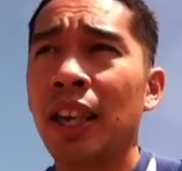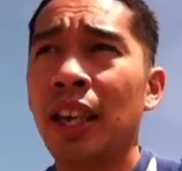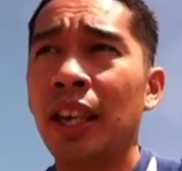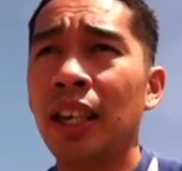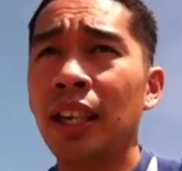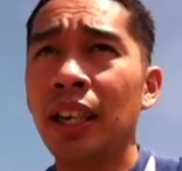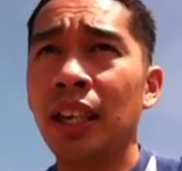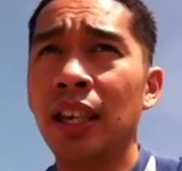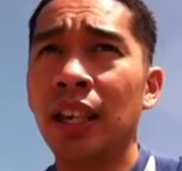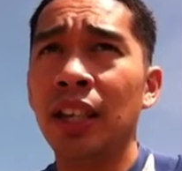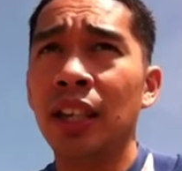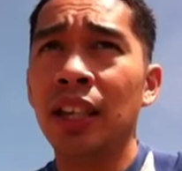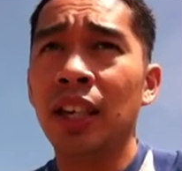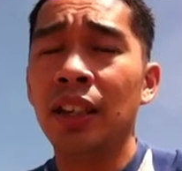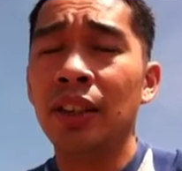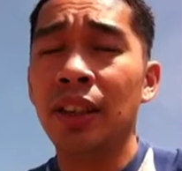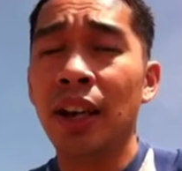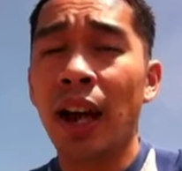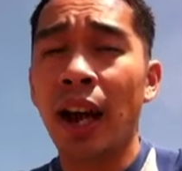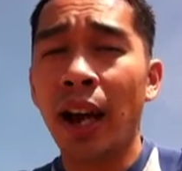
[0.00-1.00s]
And
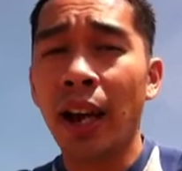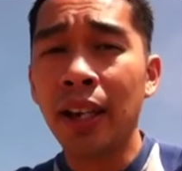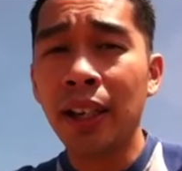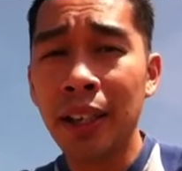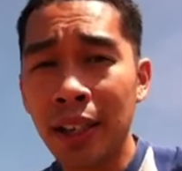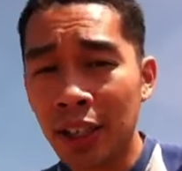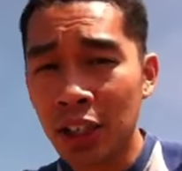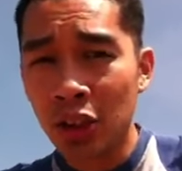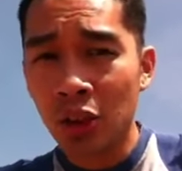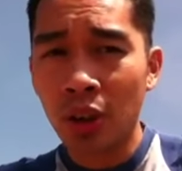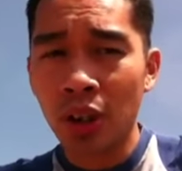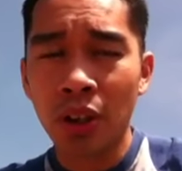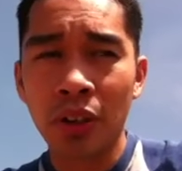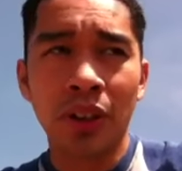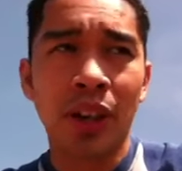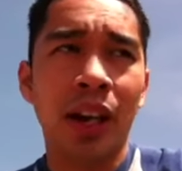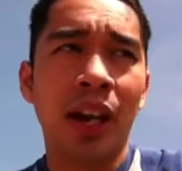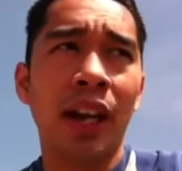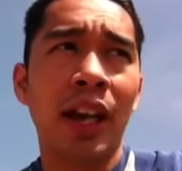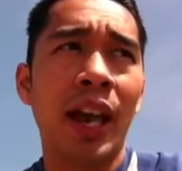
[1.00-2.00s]
the hiking trail
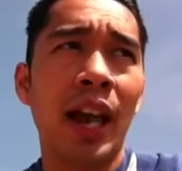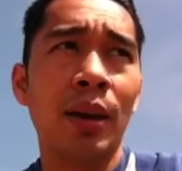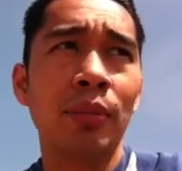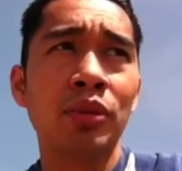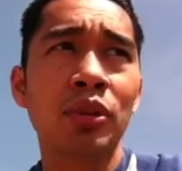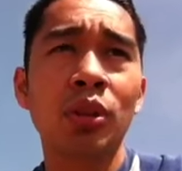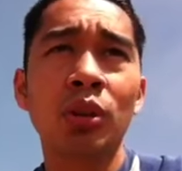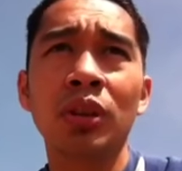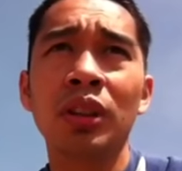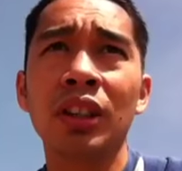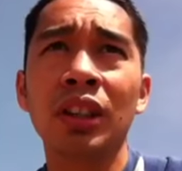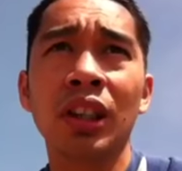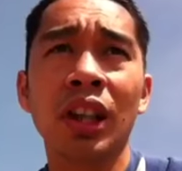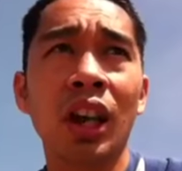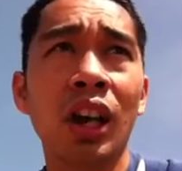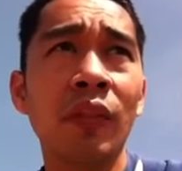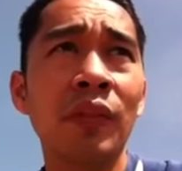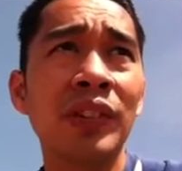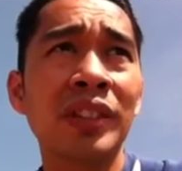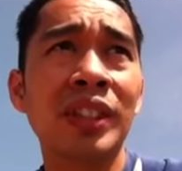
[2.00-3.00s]
that I absolutely
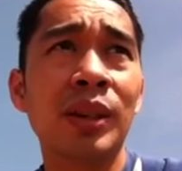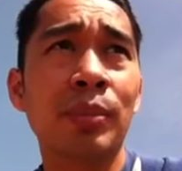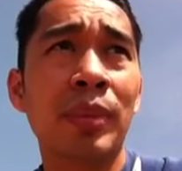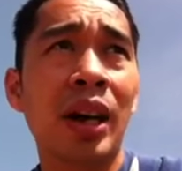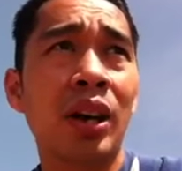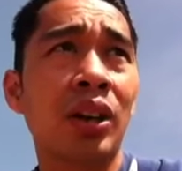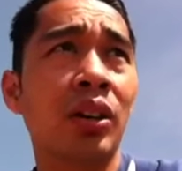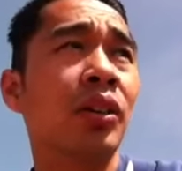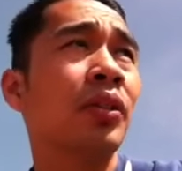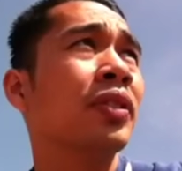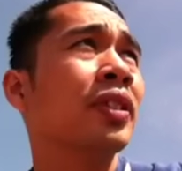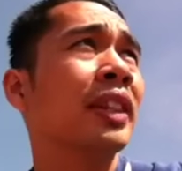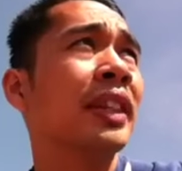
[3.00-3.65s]
love, it's about a